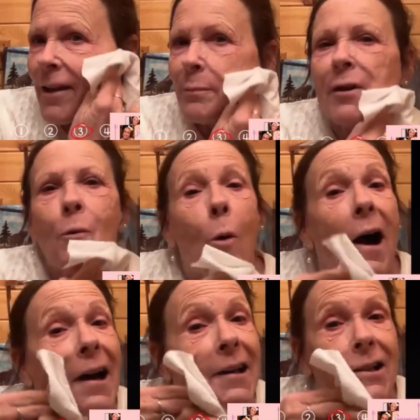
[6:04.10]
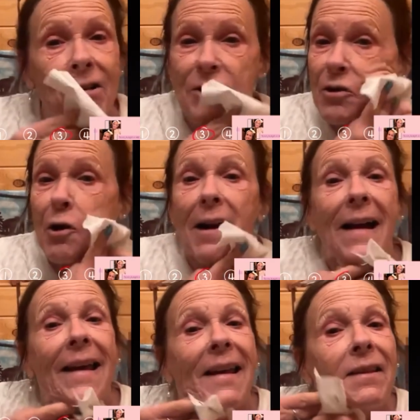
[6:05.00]
and I have been wanting to
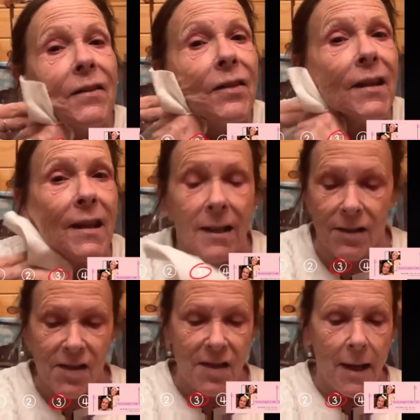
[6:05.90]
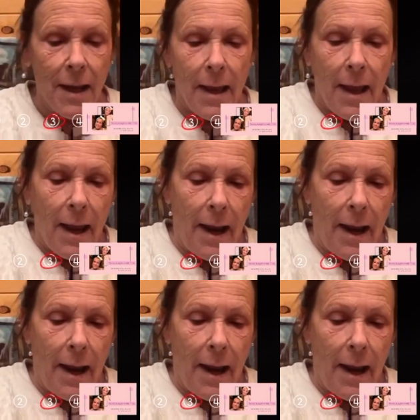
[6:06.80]
try these,